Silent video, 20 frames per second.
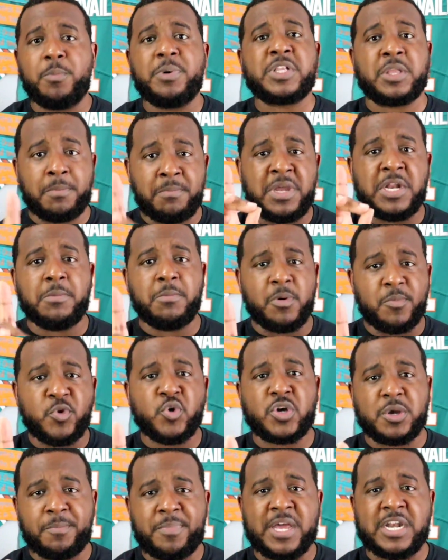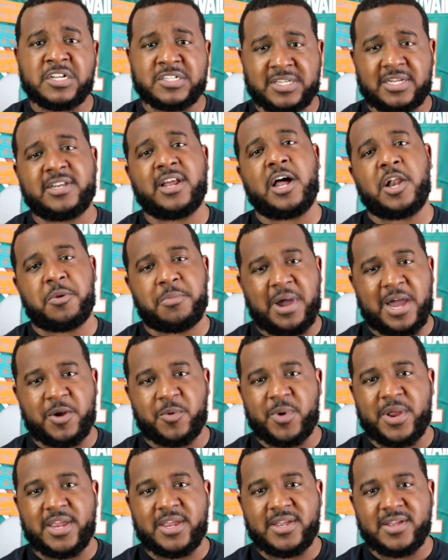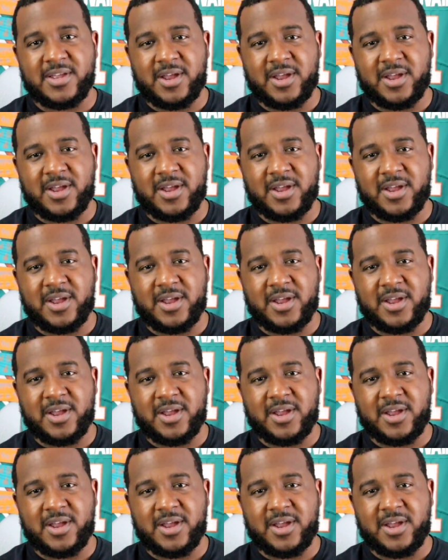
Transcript: But the minimum you could bet is $1, by the way.